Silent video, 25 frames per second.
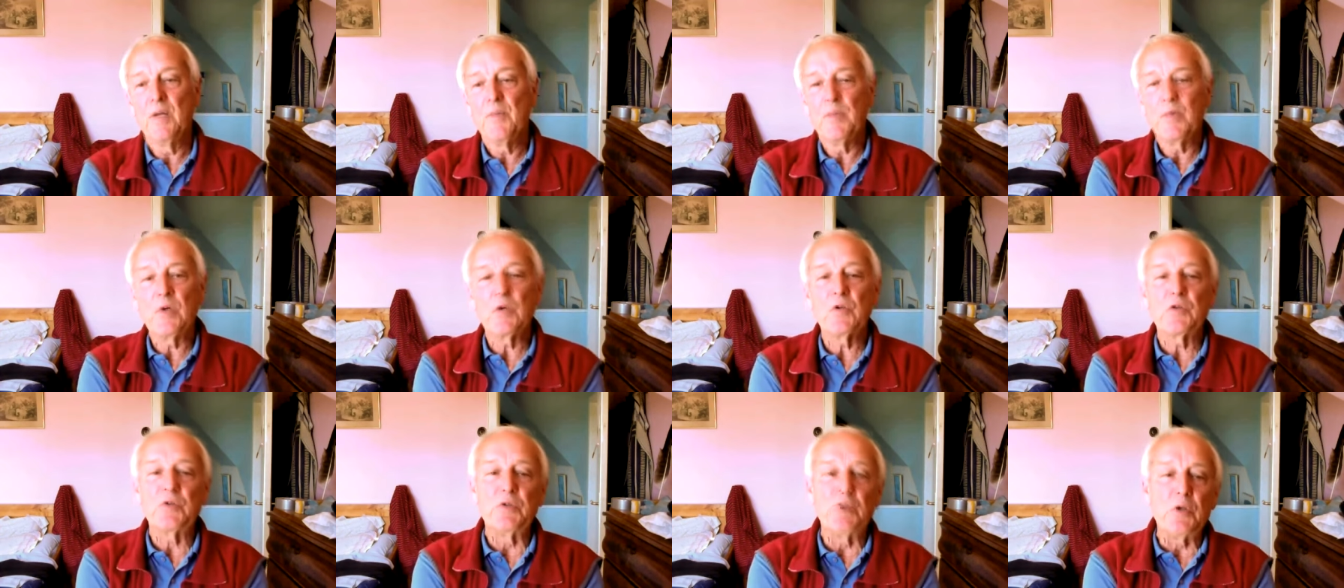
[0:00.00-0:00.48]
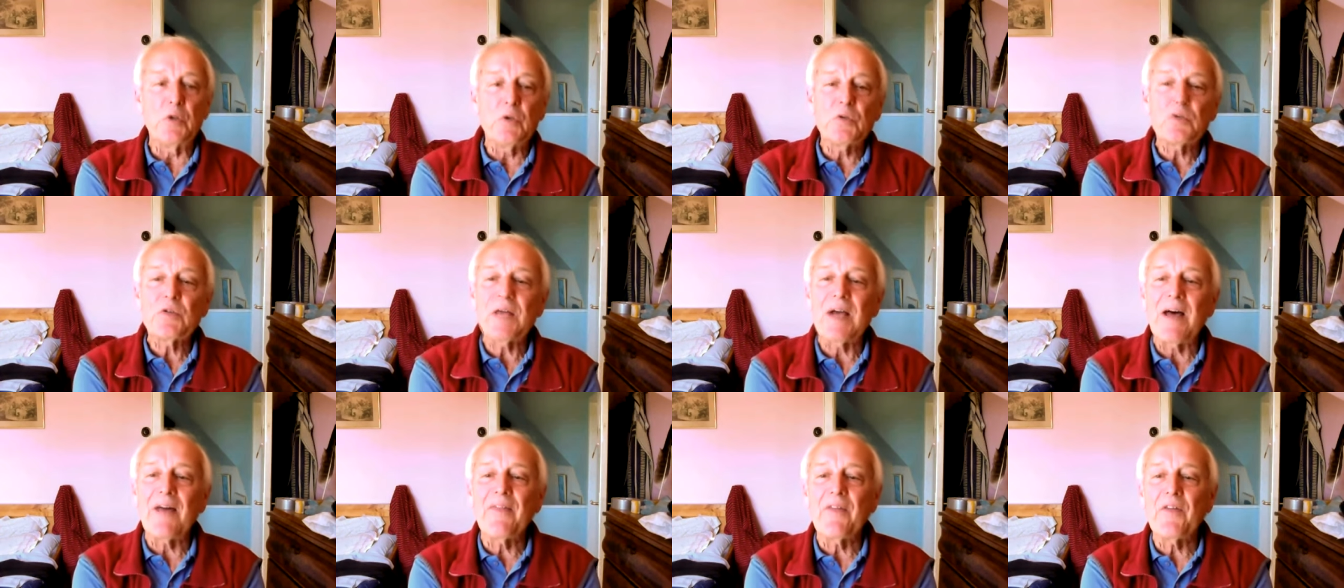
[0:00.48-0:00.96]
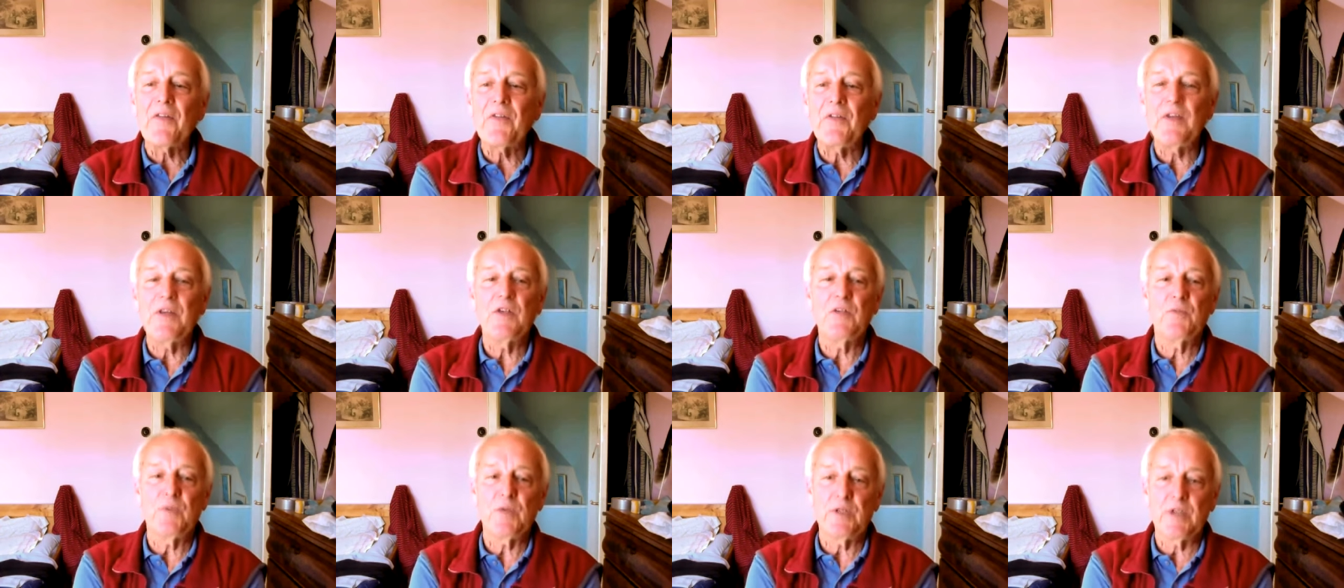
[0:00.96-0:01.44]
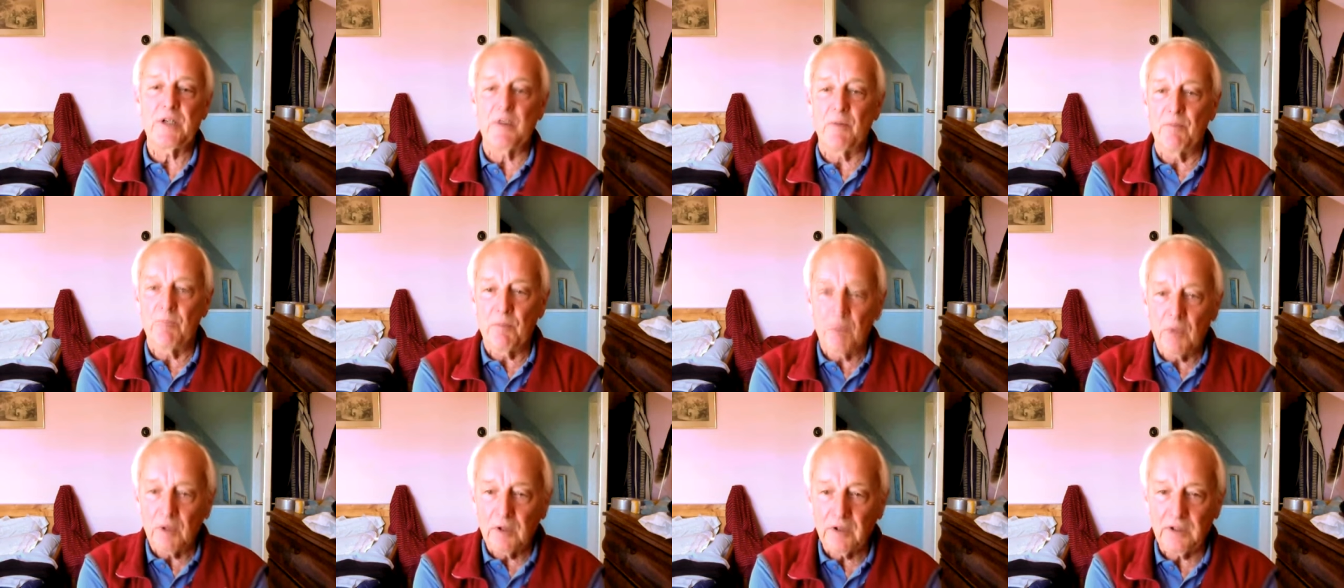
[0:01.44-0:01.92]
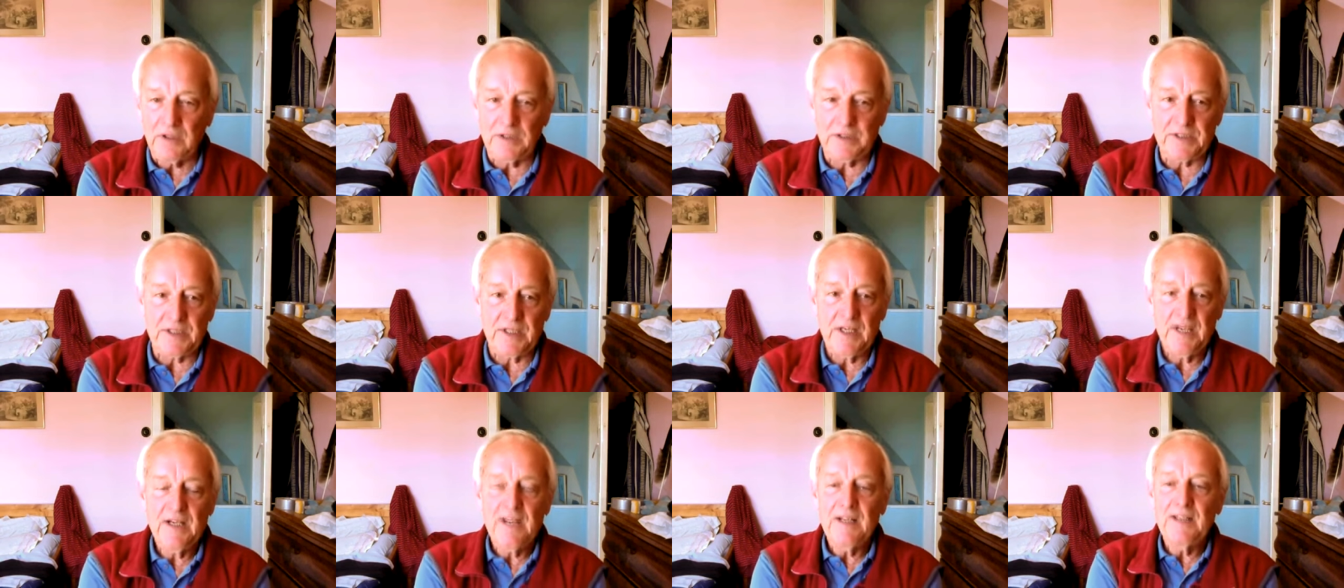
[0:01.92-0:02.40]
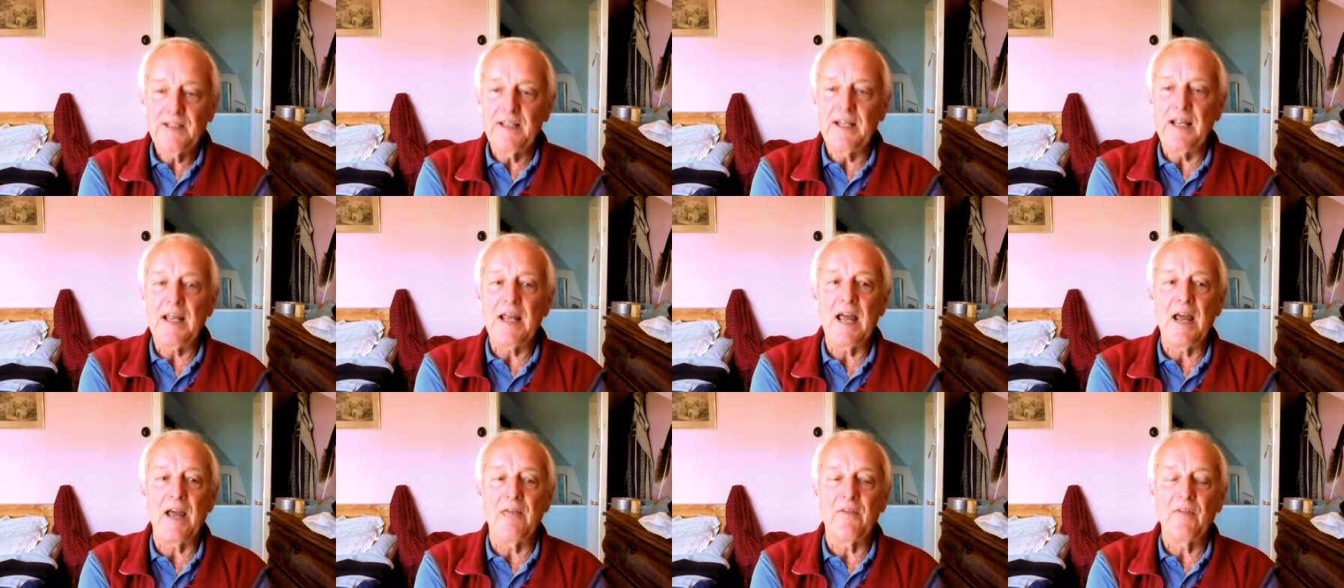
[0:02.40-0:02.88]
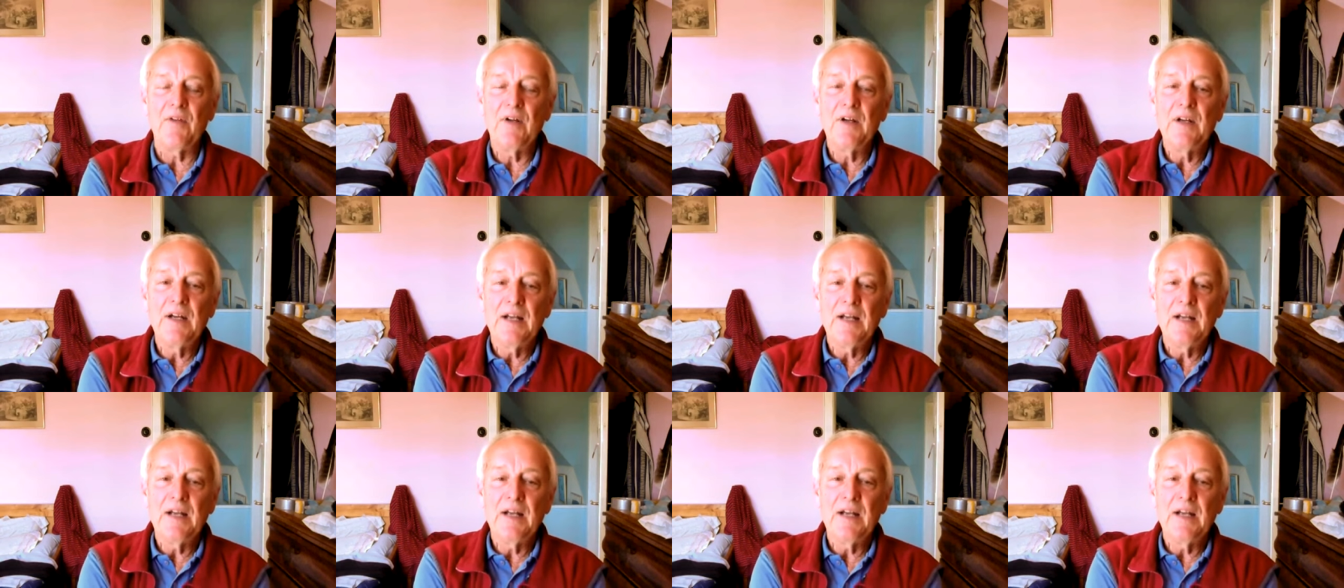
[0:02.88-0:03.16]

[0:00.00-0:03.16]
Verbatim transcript: Because those other things which are models, they have